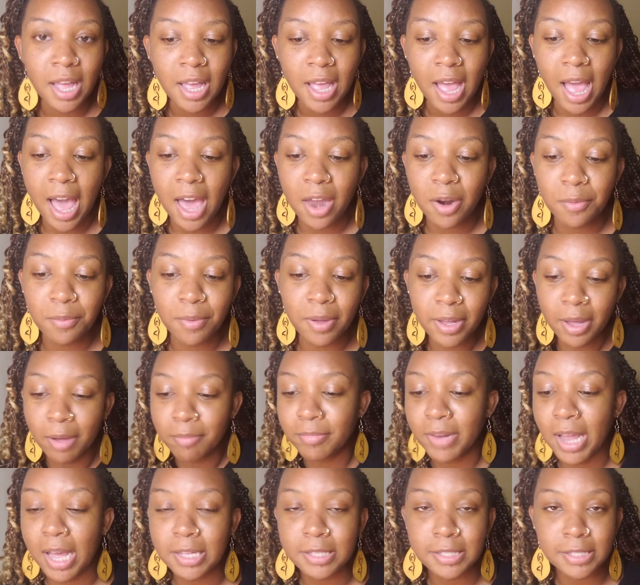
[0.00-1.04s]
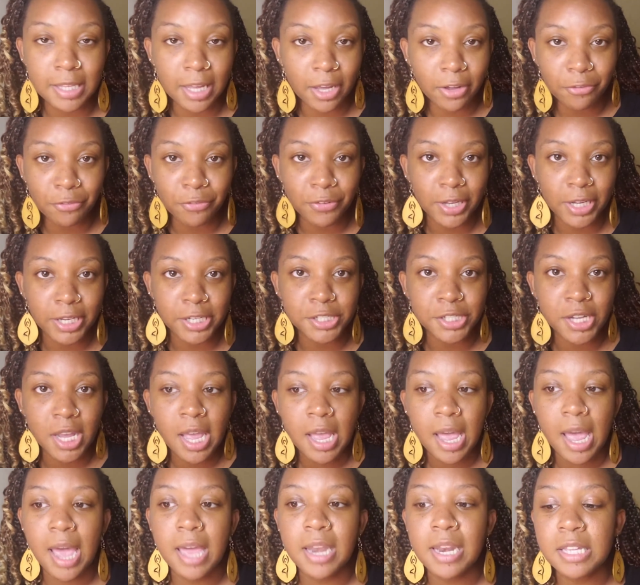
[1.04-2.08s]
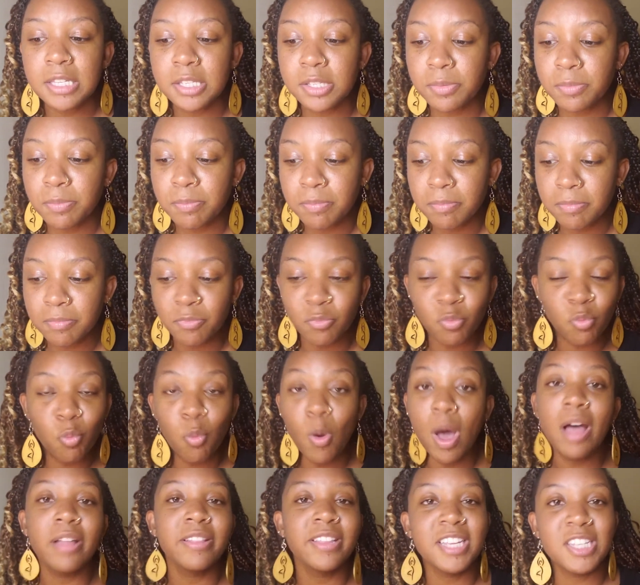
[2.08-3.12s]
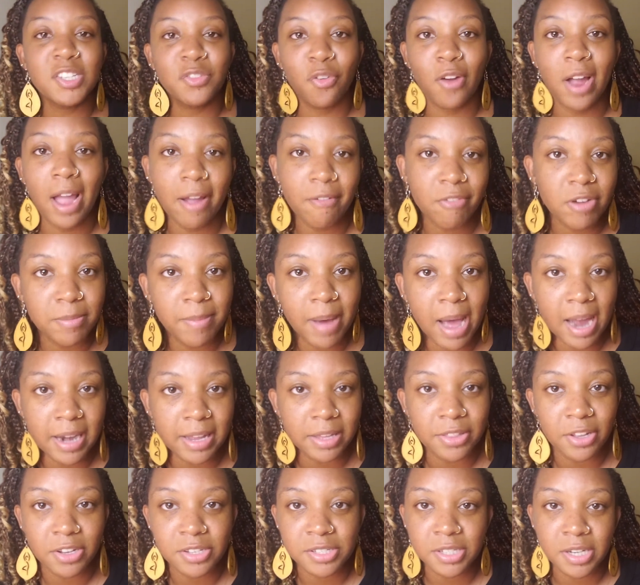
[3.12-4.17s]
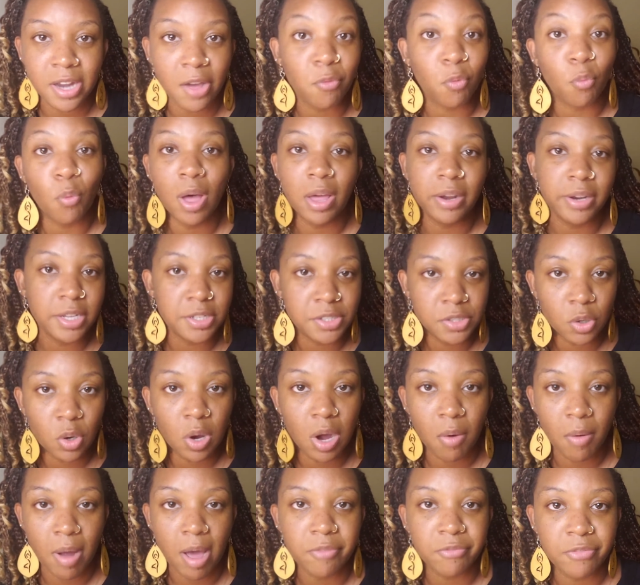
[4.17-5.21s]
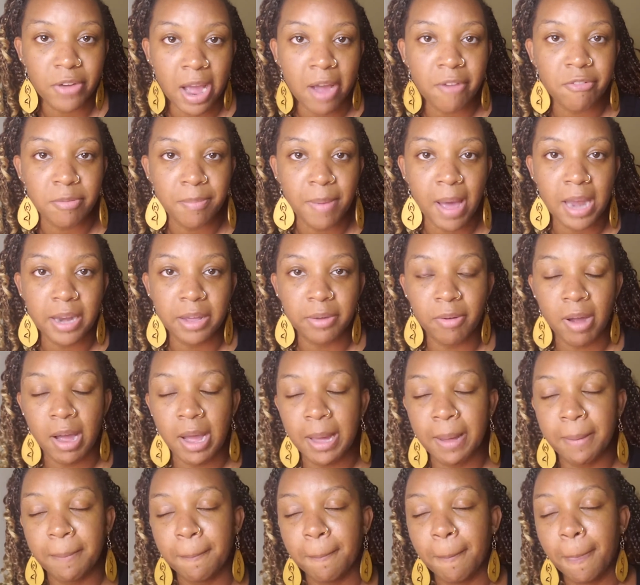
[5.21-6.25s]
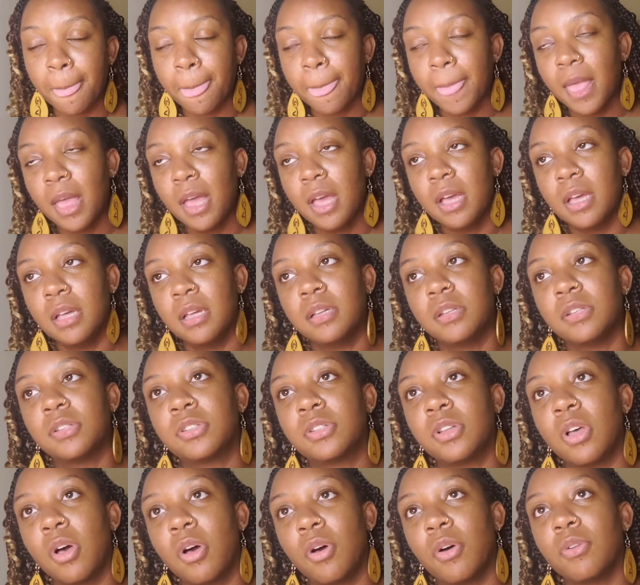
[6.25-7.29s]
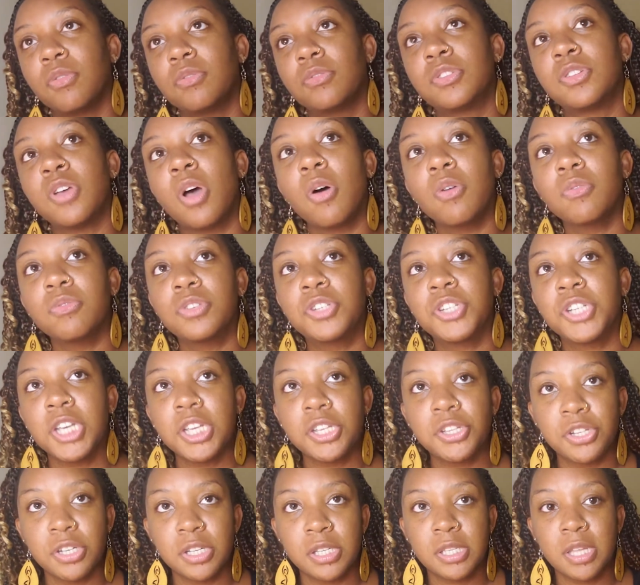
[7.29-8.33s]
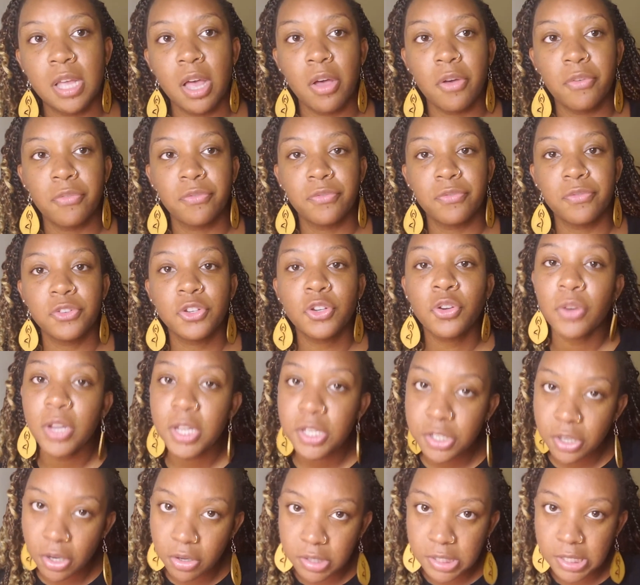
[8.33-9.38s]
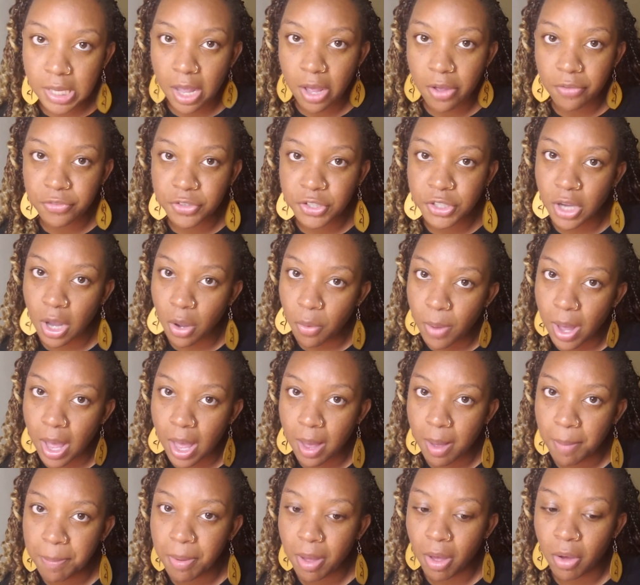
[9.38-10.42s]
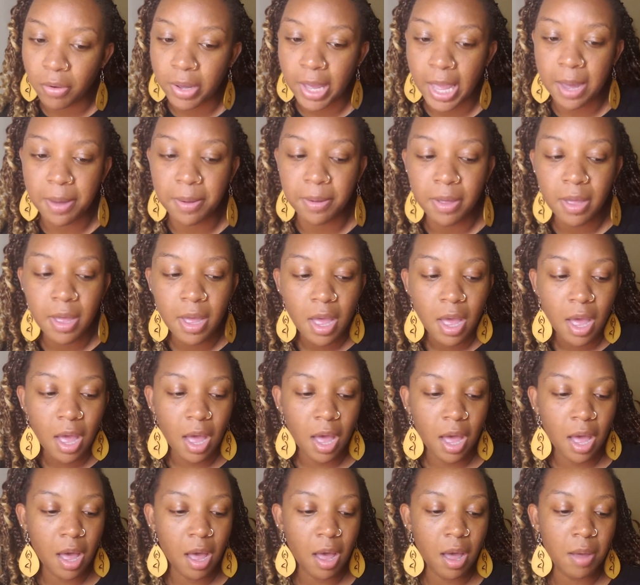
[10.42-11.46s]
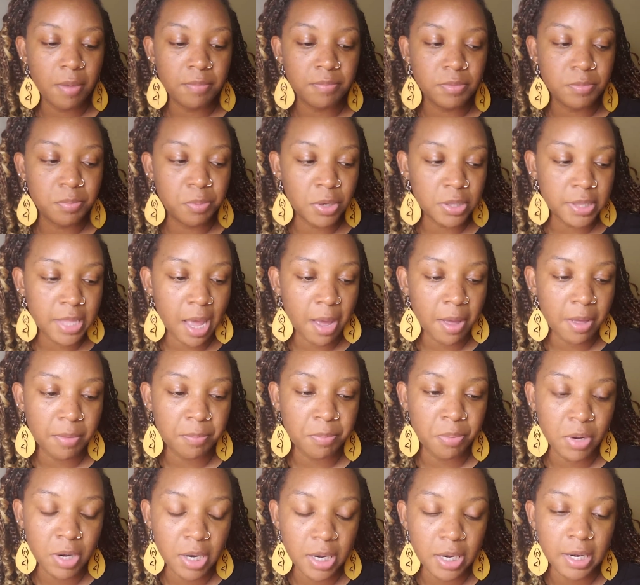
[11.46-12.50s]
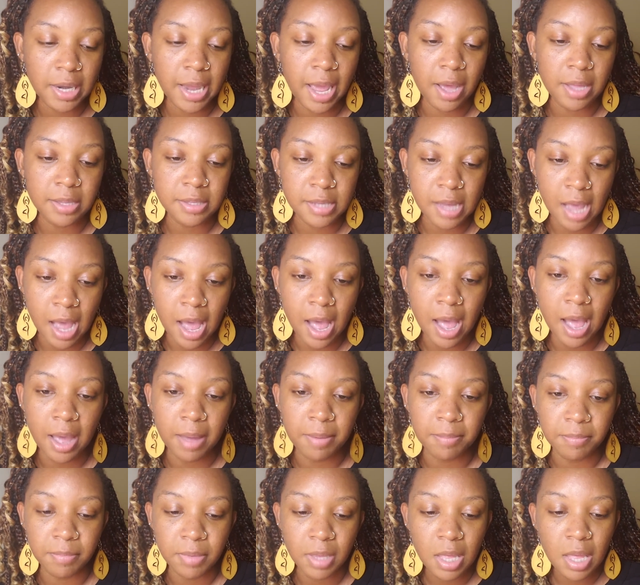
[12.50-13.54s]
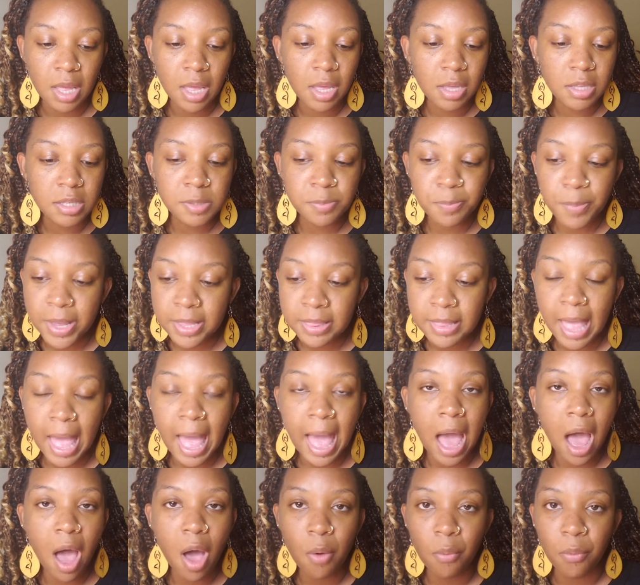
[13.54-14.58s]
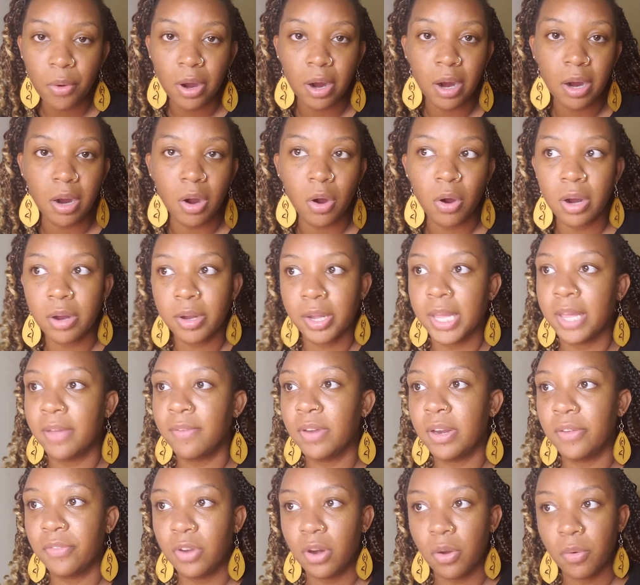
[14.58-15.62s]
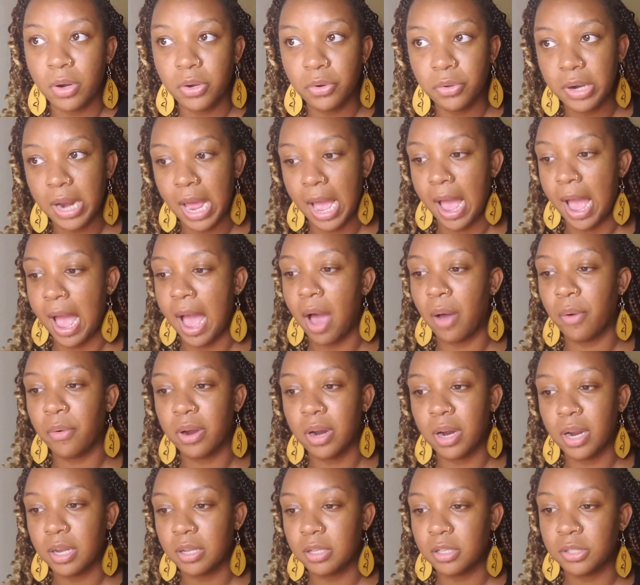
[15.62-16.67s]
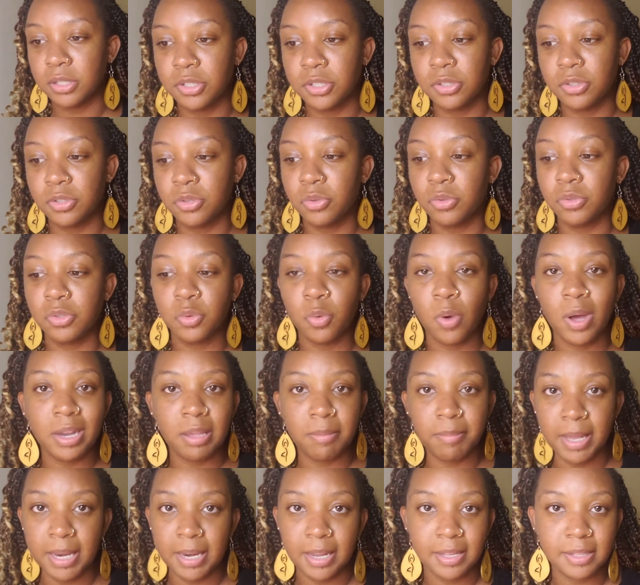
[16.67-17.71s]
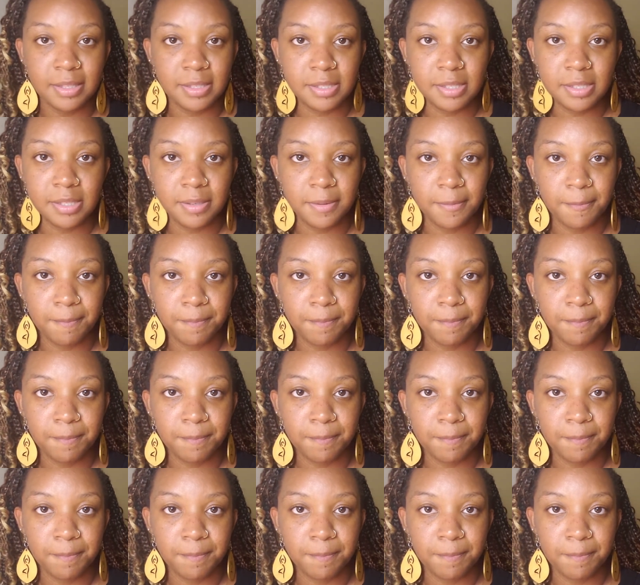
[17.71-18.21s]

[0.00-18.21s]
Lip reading: I'm not selfish. And it's wellness for everybody. There's enough wellness to go around for everybody, right? So don't cheat yourself. Treat yourself. Show up, okay? Put in that time. Spend the hour, or even if you don't want to do an hour, do 20 minutes.